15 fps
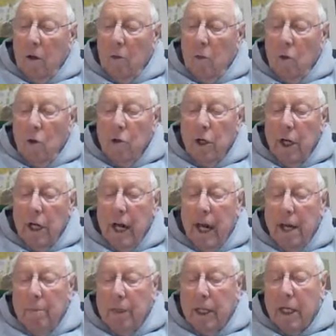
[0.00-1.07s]
Wounded
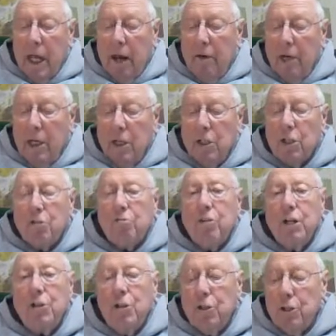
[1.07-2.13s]
had to be carried on
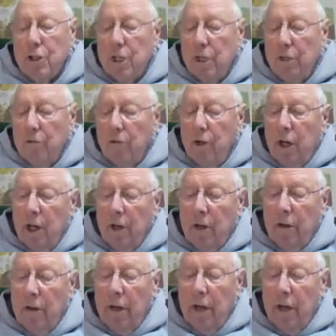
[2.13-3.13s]
stretchers to the rear,